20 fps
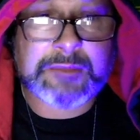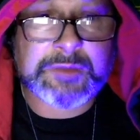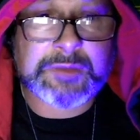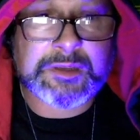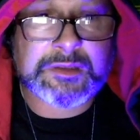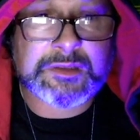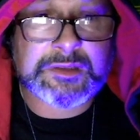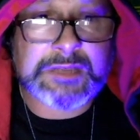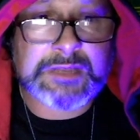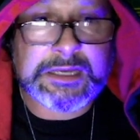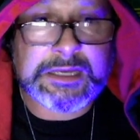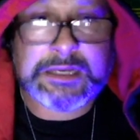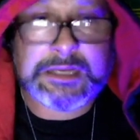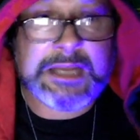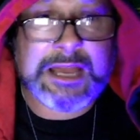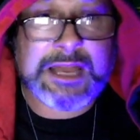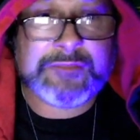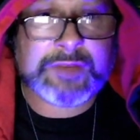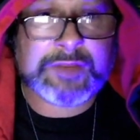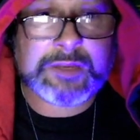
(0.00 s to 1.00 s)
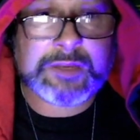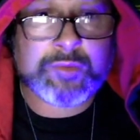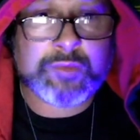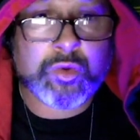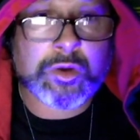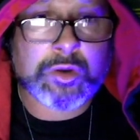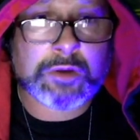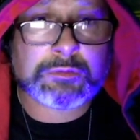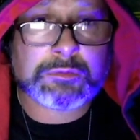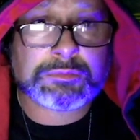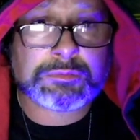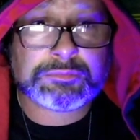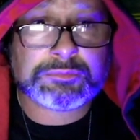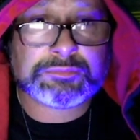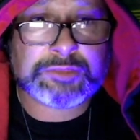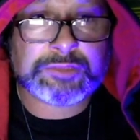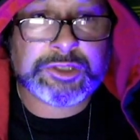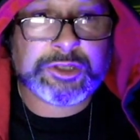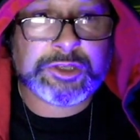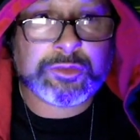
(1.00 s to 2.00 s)
because they didn't have any more,
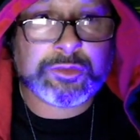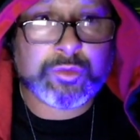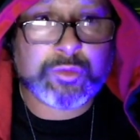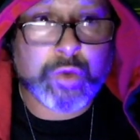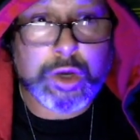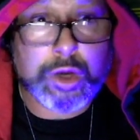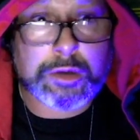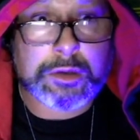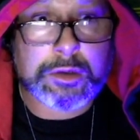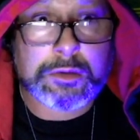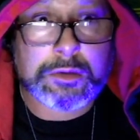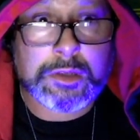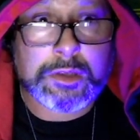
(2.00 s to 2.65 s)
work.